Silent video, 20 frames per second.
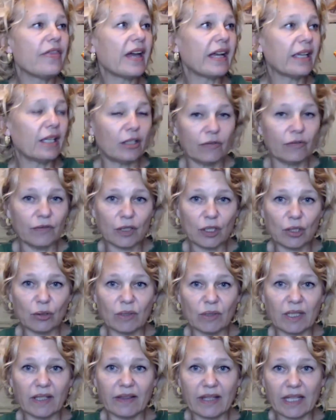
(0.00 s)
Thank you for
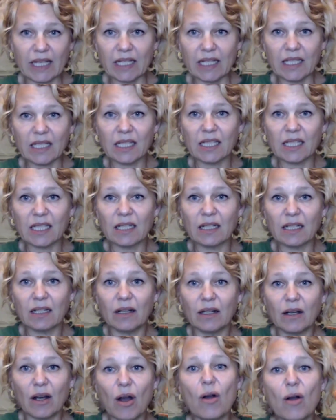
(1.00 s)
doing this.
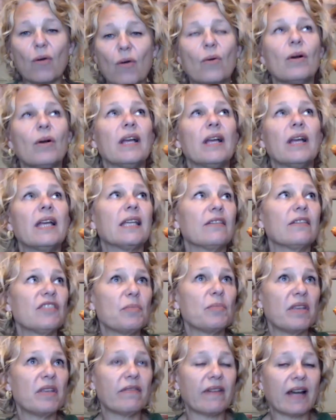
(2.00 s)
Oh, it
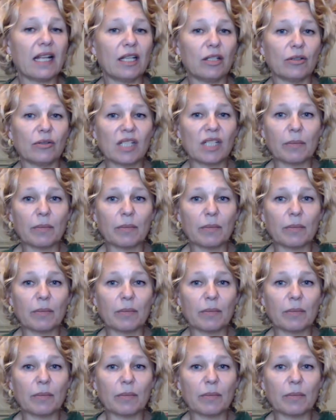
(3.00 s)
gives me value.